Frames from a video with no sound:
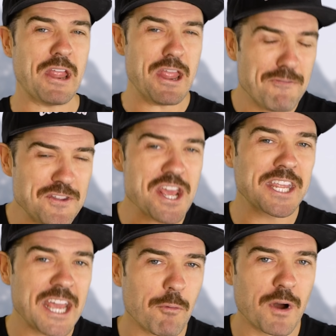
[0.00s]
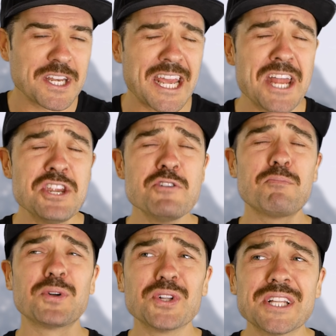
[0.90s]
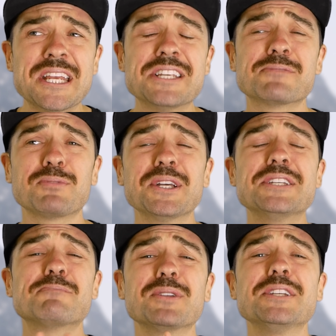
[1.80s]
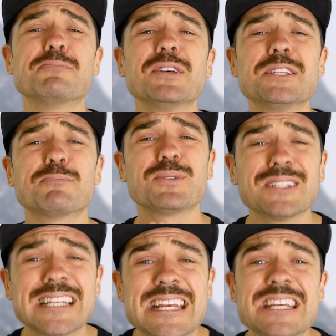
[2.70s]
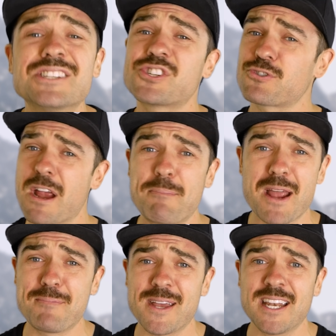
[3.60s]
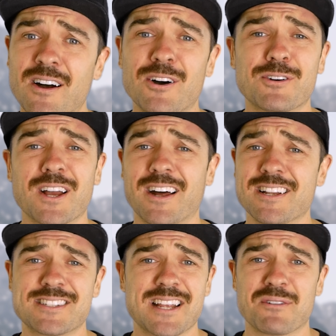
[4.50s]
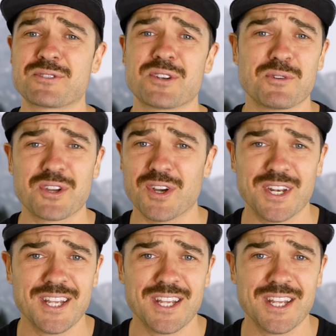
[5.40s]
If you get one, can you please, please, please, please, please straight pipe it? Oh God, it sounds so good.